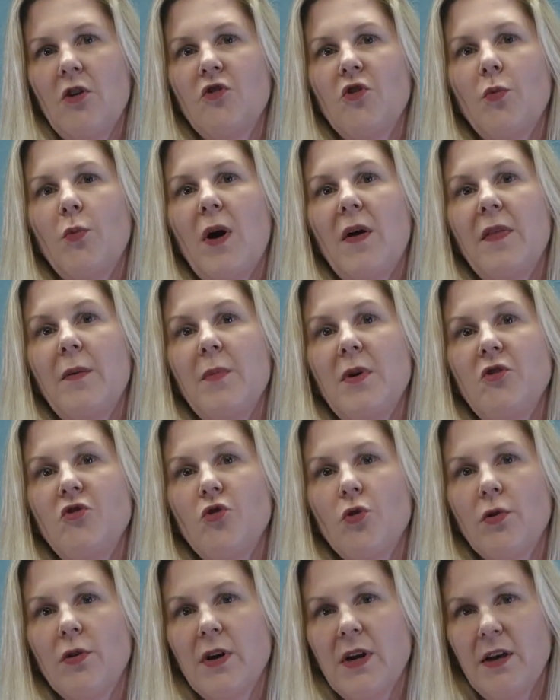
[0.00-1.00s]
So while the
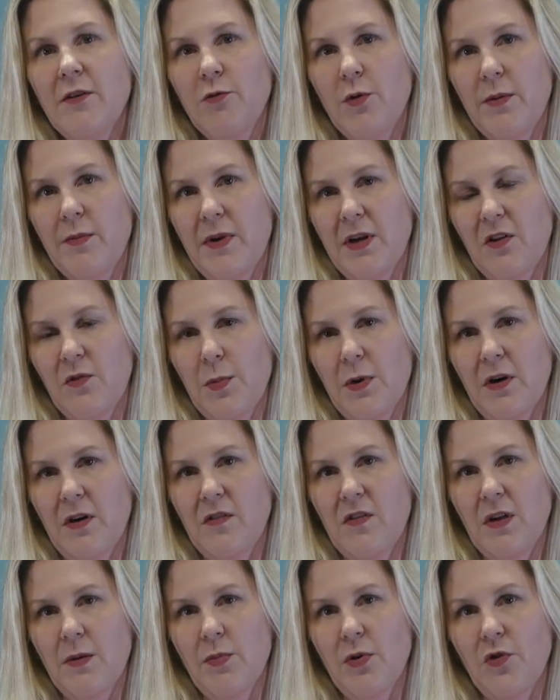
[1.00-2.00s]
majority of women
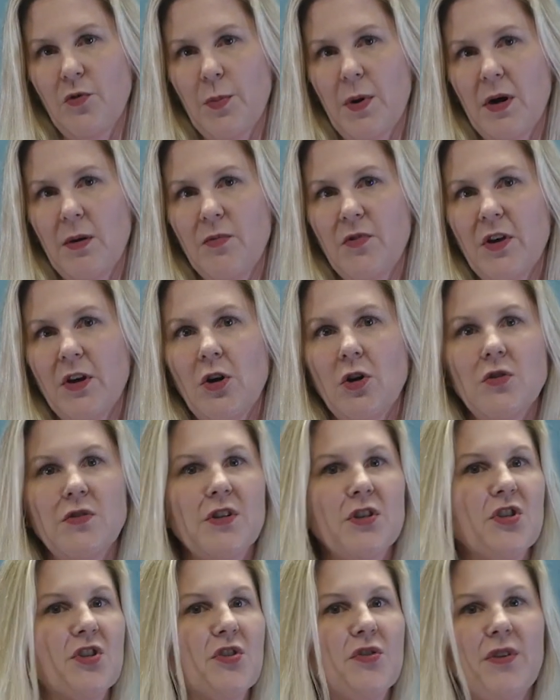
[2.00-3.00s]
experiencing postpartum
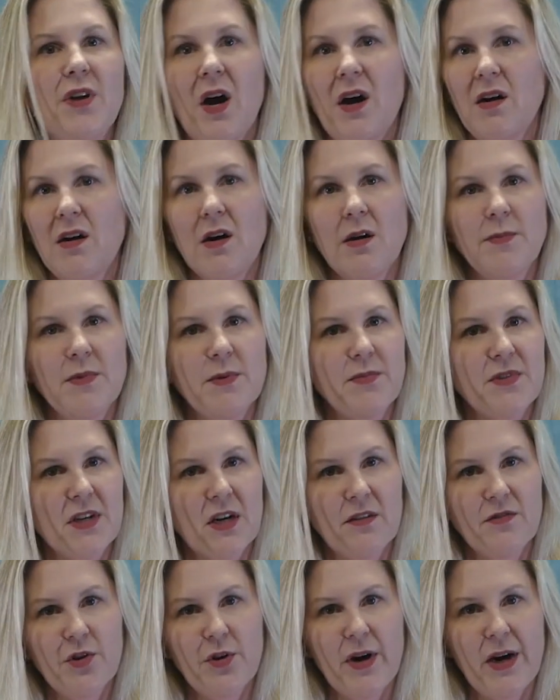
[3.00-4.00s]
psychosis do not harm
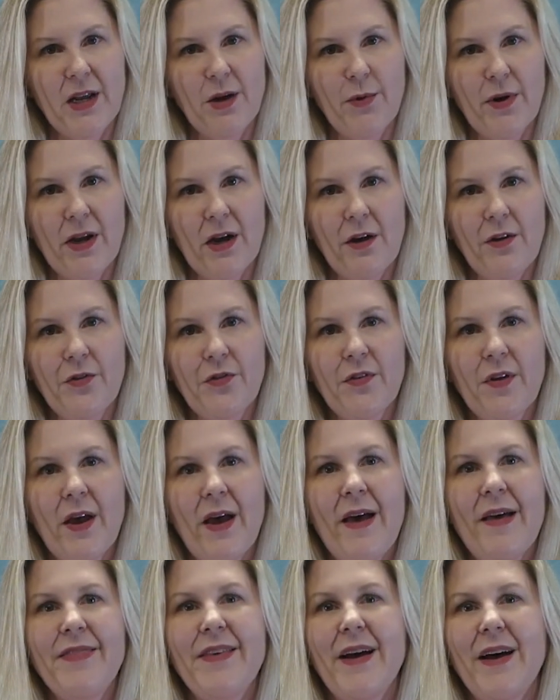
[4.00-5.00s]
themselves or anyone else,
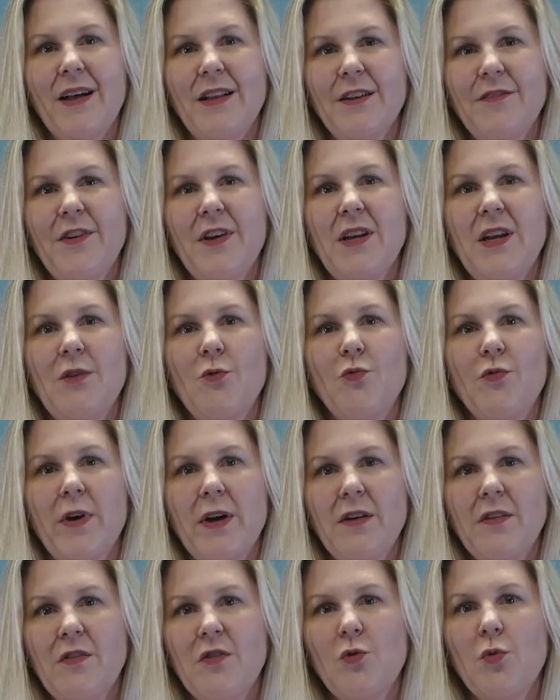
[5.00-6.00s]
the elevated
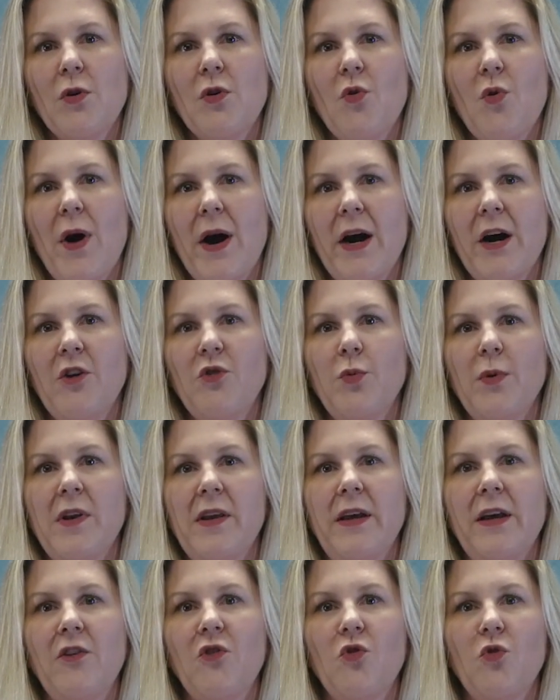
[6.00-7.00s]
risk requires we
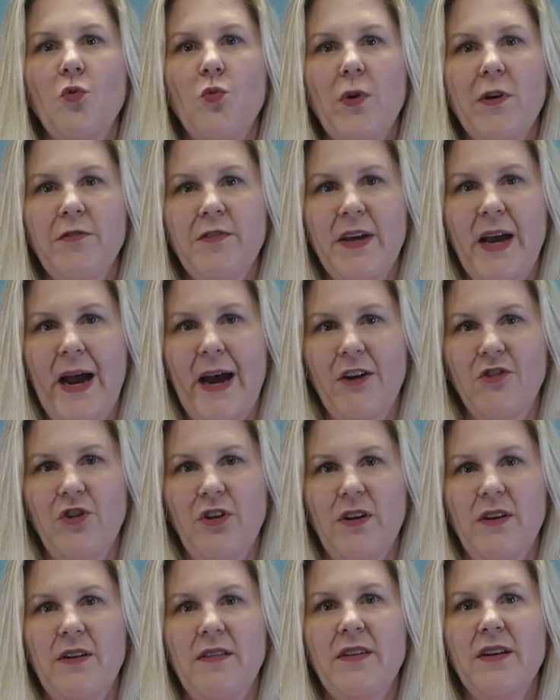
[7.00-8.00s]
take swift
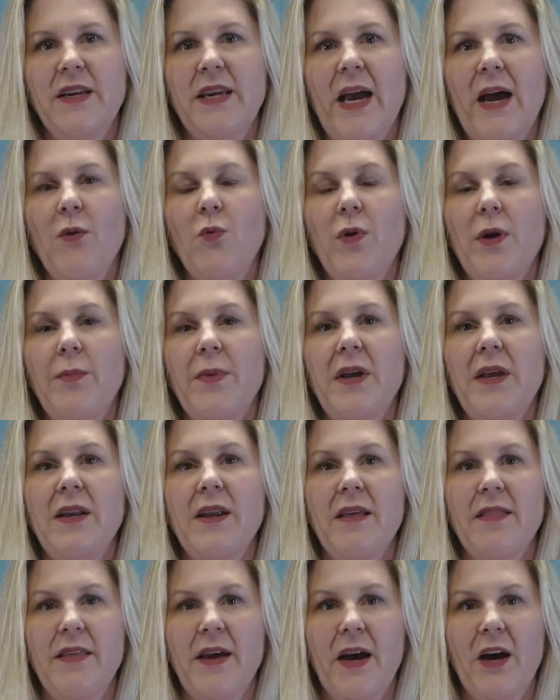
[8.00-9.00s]
action to get women
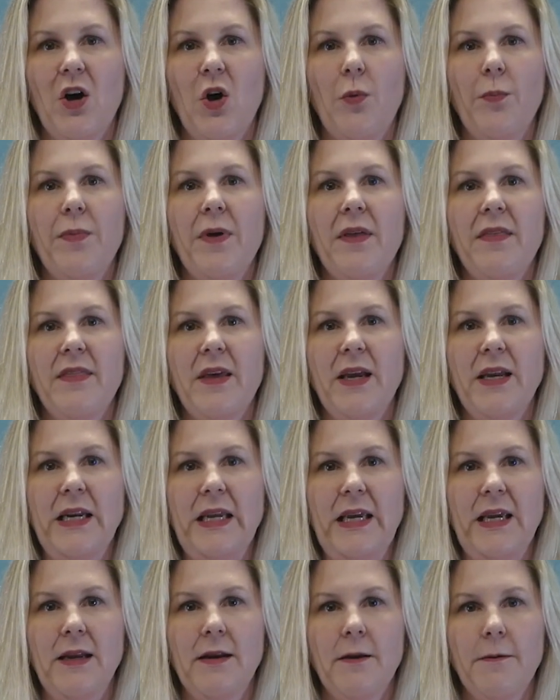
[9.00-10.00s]
the help they
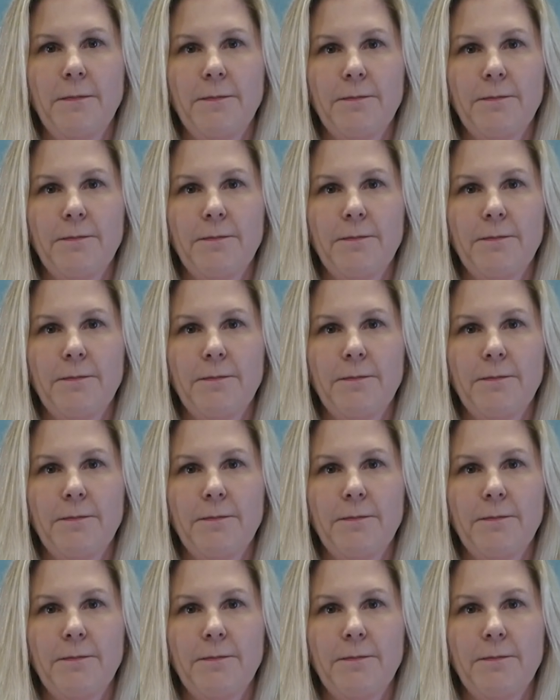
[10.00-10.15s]
need.